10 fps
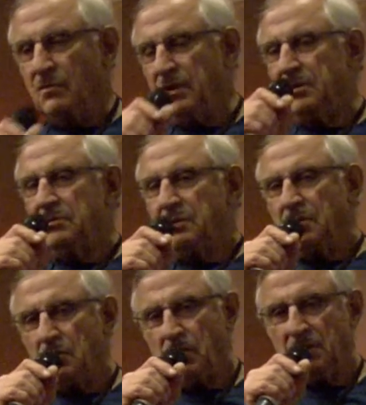Well, you,
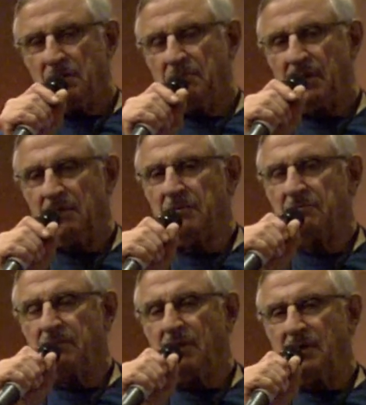you develop a
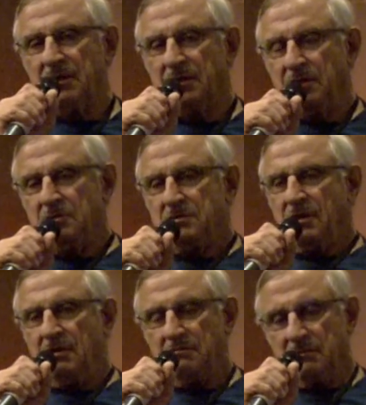font, and when you
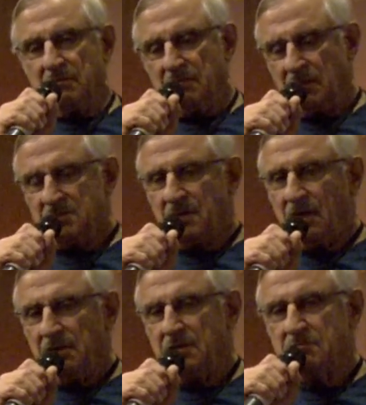say
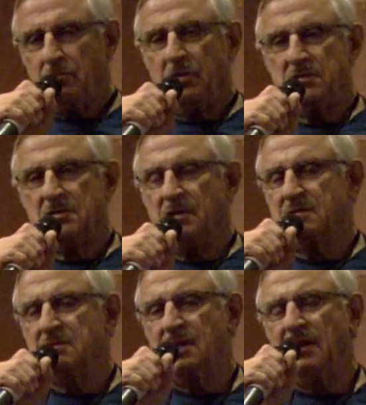assign these point
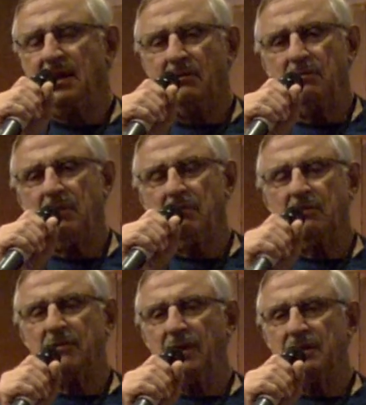sizes, and I can't oh, remember
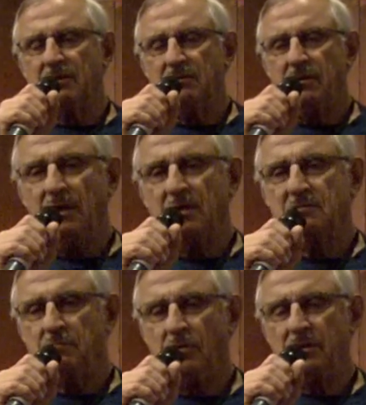if I had create
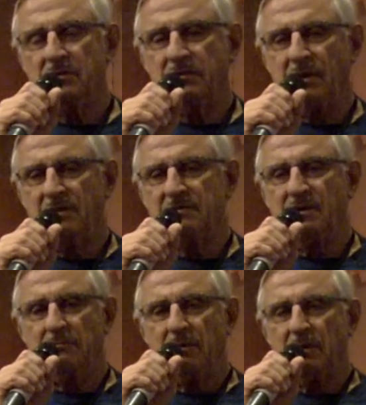each point size
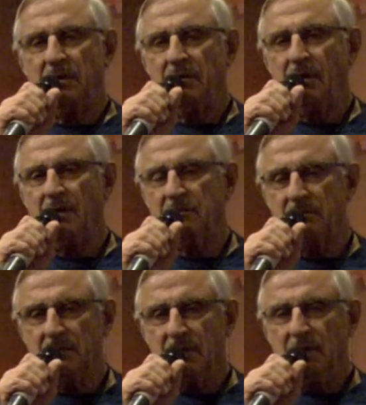separately or not.
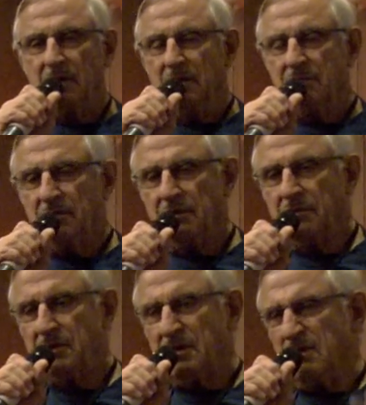Huh. But it
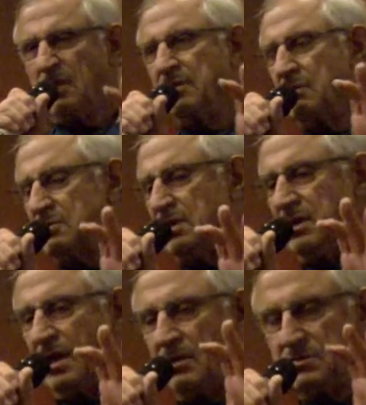would, if, I think it was
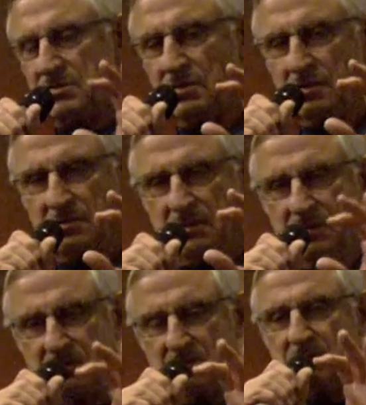laid out, so you said
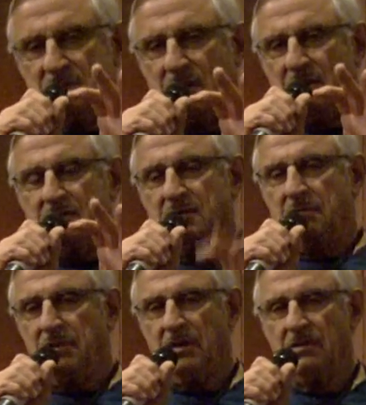this is the size,
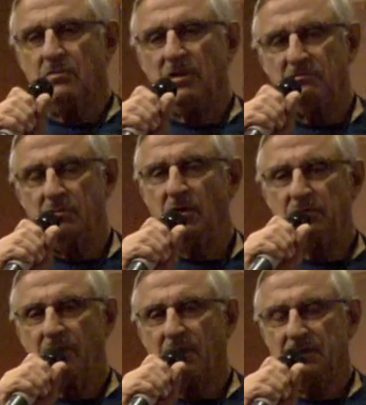it'll be a 12
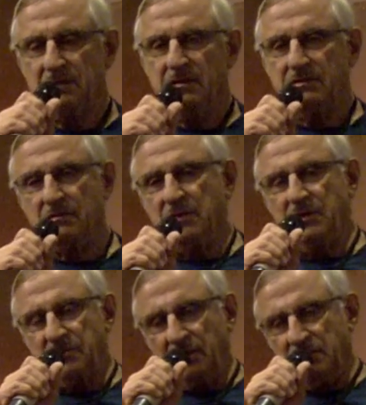point font, and this will be
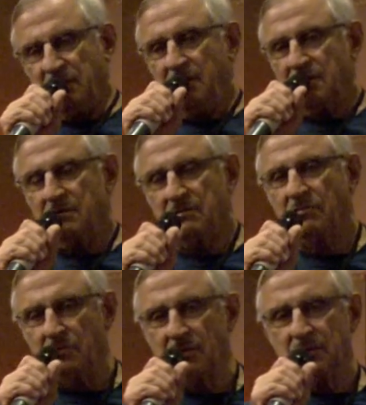a 16, and
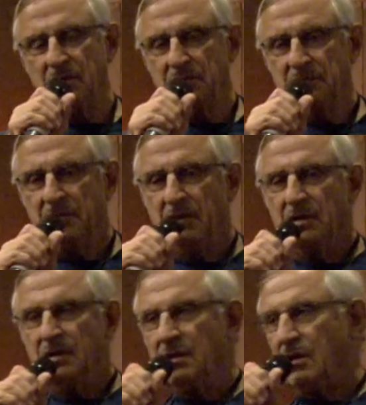so
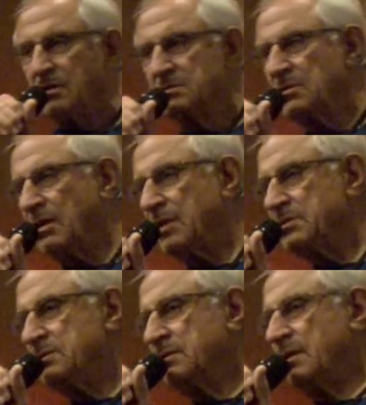forth. Also, I
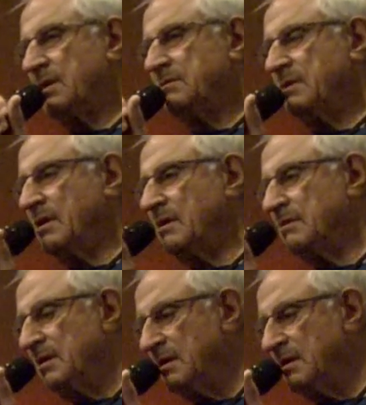mentioned that. Uh,